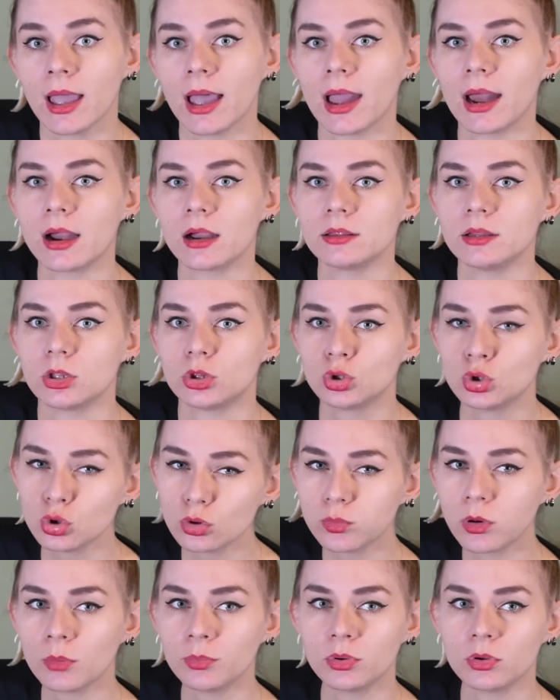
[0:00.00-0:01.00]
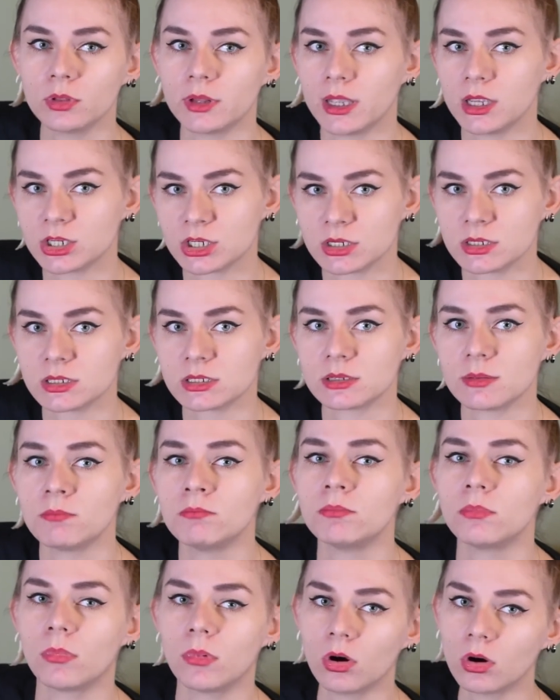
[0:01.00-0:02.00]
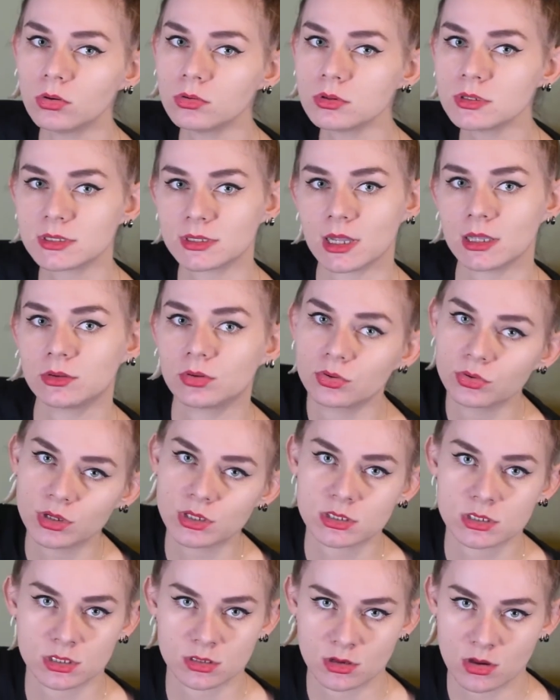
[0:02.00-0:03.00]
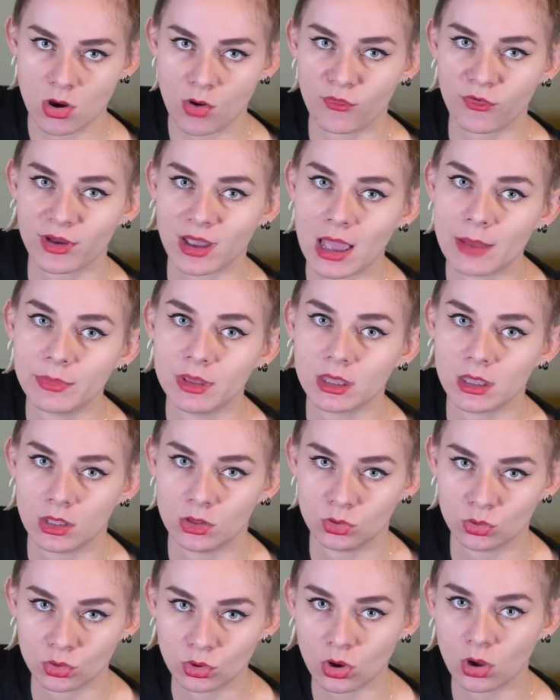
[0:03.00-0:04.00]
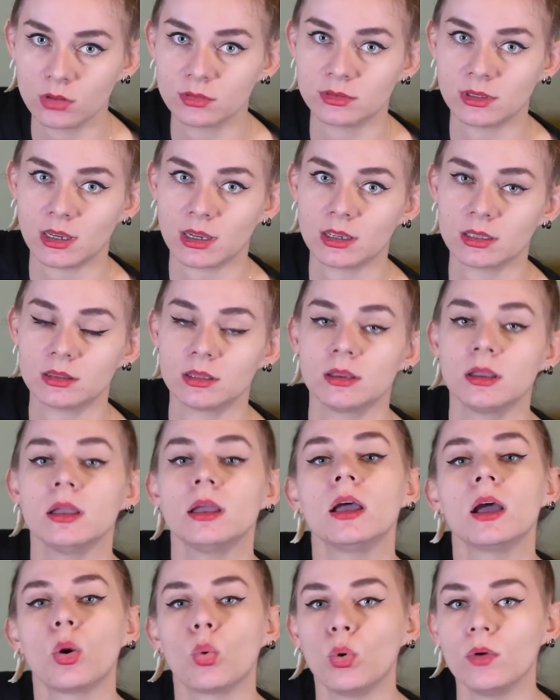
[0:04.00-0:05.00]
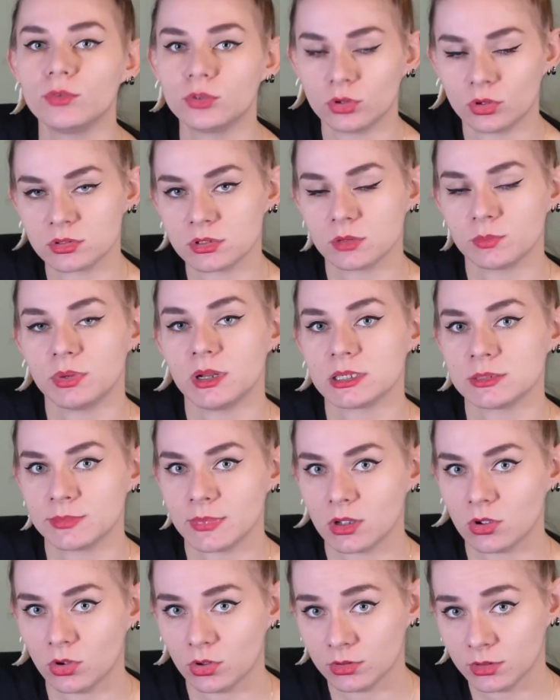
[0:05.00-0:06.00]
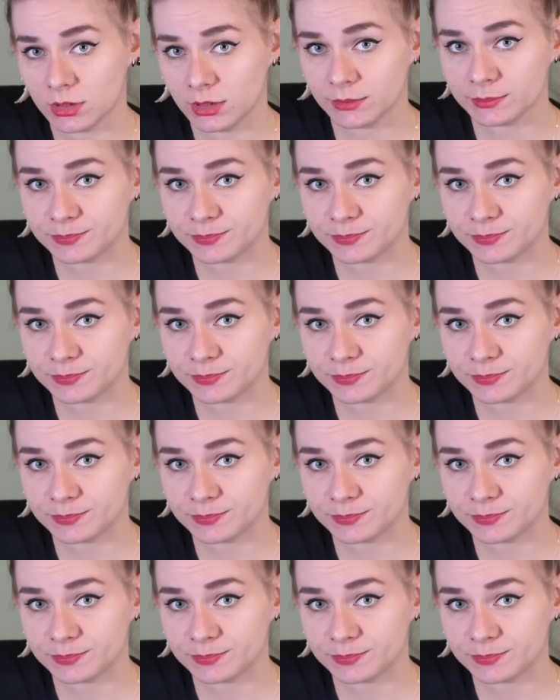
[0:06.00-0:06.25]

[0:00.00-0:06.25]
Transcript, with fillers: are the two populations most at risk of coming into contact with Toxoplasma gondii.